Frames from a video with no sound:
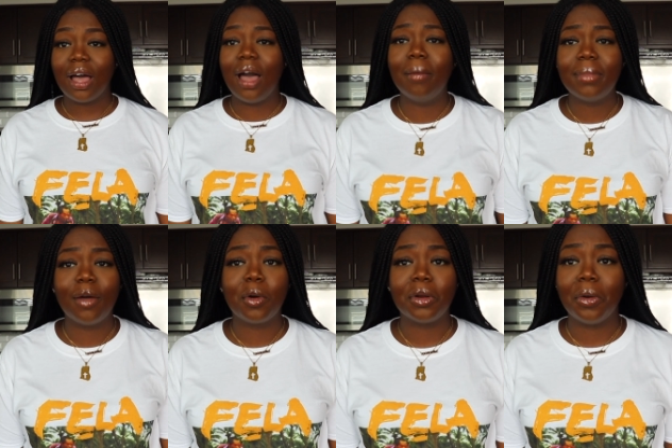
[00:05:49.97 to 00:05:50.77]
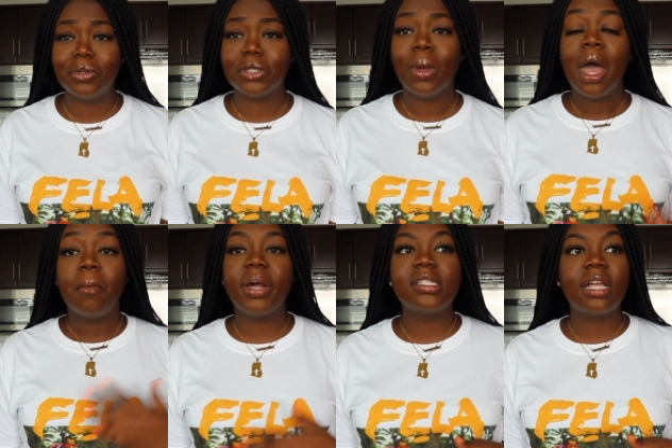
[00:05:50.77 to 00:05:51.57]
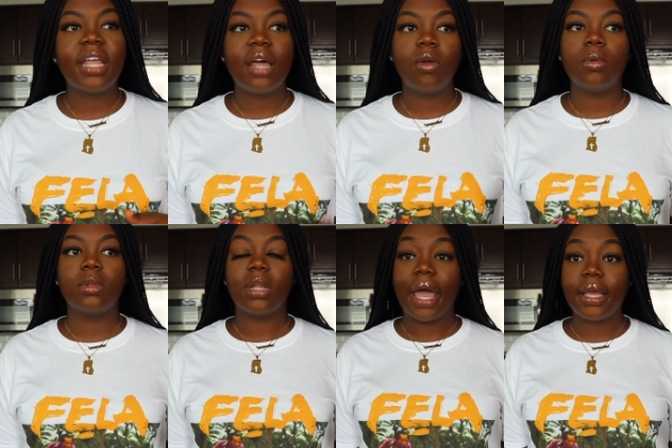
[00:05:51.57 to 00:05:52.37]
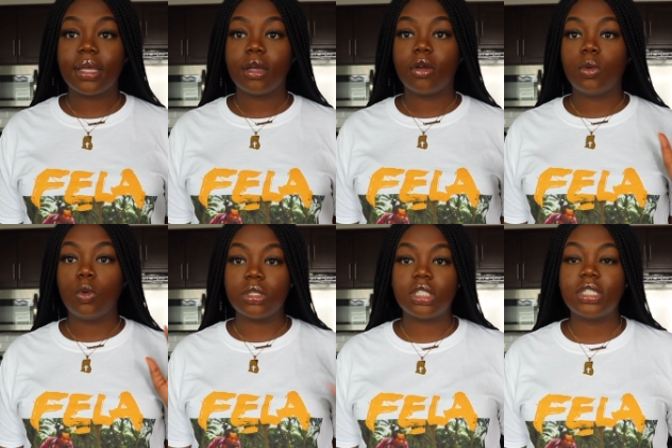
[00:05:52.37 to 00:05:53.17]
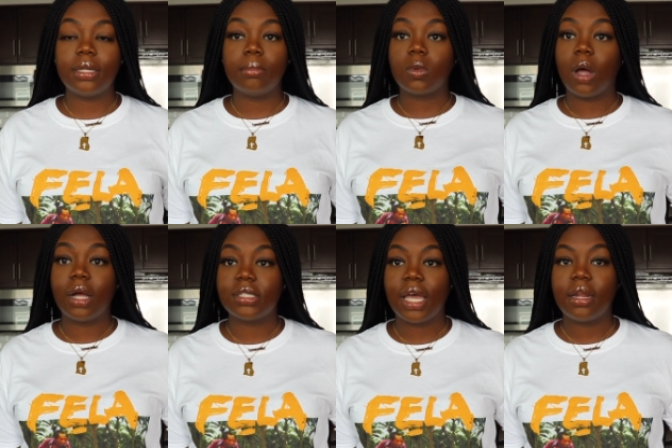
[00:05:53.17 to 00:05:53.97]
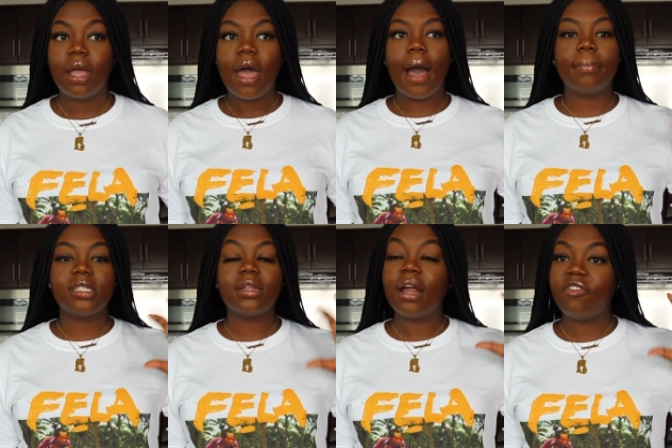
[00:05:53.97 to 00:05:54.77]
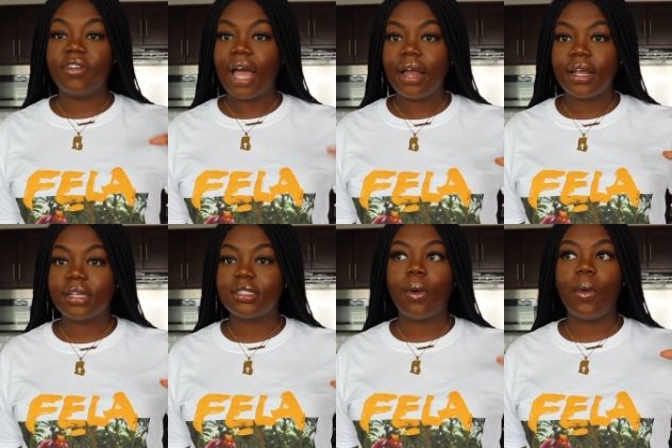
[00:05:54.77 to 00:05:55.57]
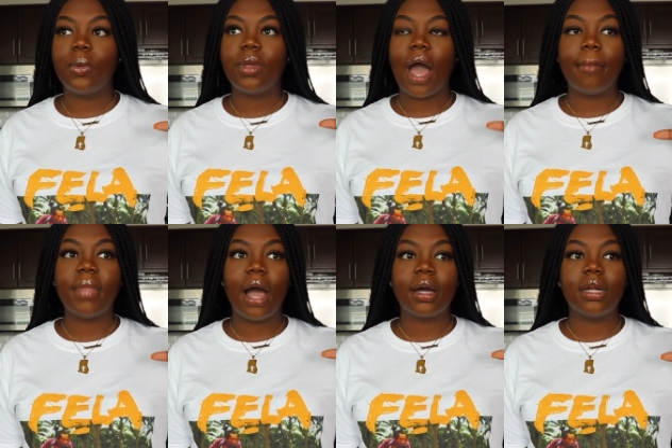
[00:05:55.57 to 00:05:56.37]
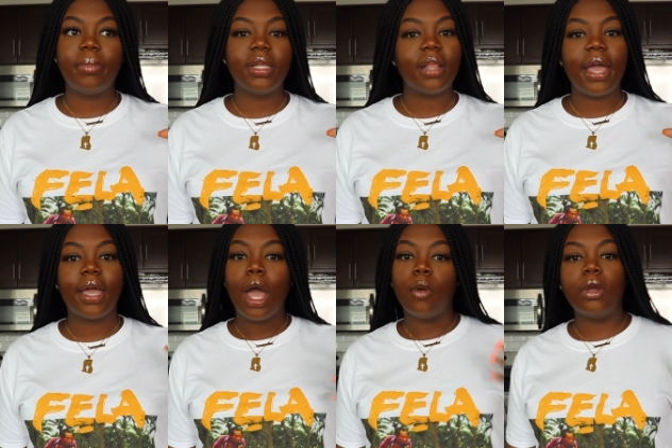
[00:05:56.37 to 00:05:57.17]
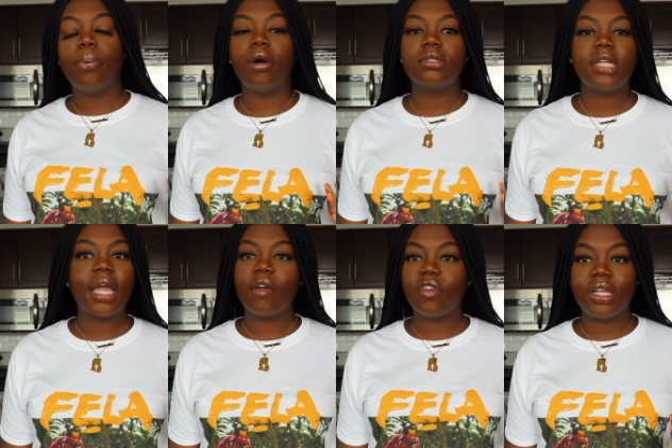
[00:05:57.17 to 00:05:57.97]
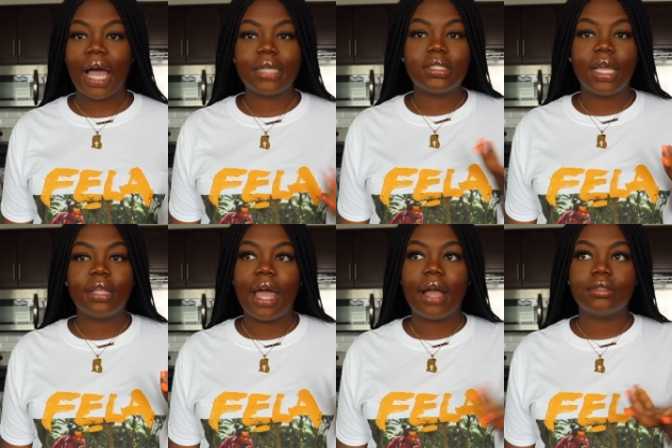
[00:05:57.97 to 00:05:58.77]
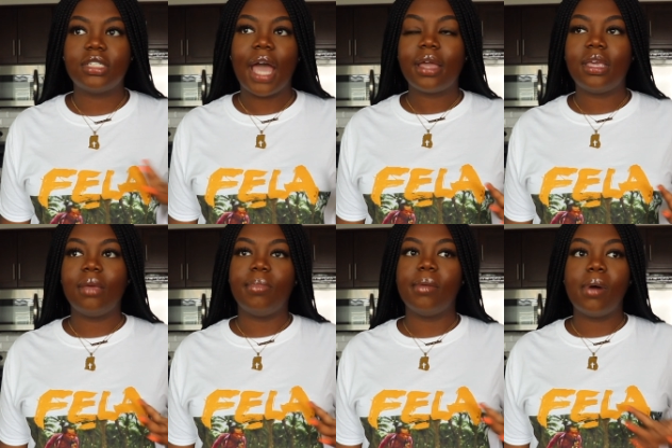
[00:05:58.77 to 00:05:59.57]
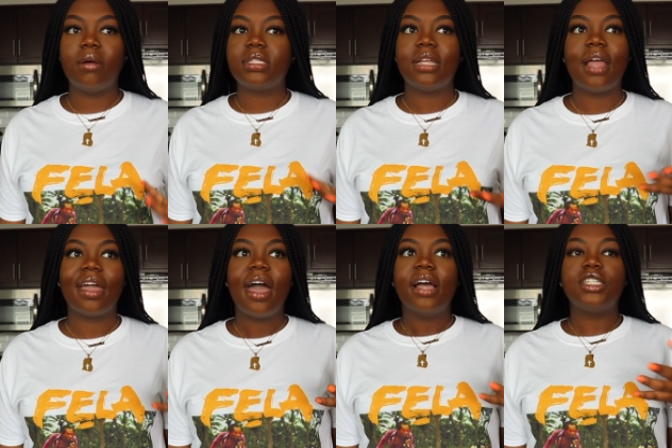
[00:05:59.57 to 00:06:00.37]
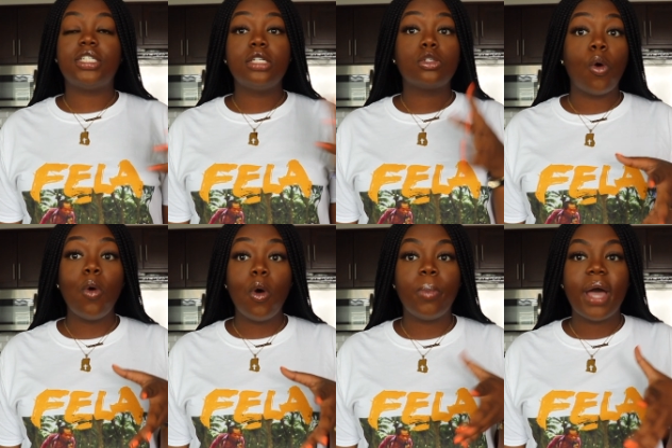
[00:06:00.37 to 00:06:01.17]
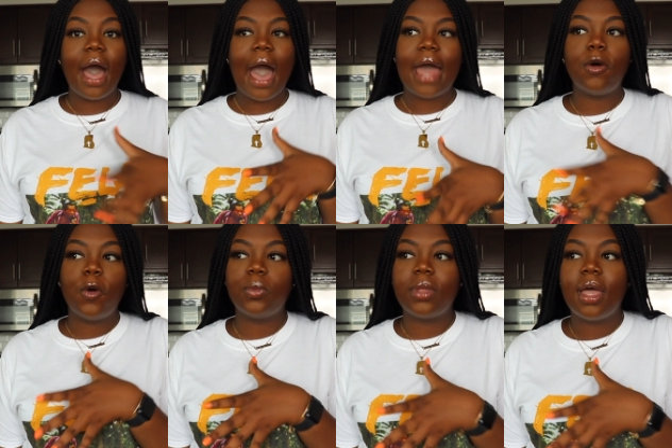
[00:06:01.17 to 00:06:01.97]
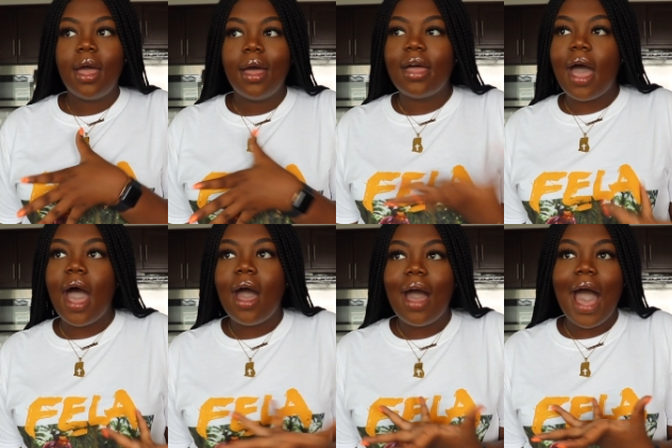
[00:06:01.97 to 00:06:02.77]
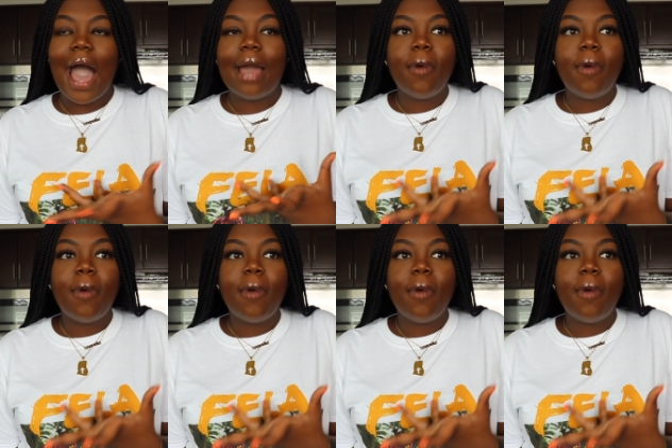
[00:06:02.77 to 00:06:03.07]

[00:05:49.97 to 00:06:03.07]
I'm not gonna hold you. But it's not that I don't like Christian content, I'm just not a fanatic. So I'm not gonna be like reposting every last thing that Jackie be posted. Like she's cool, but I don't I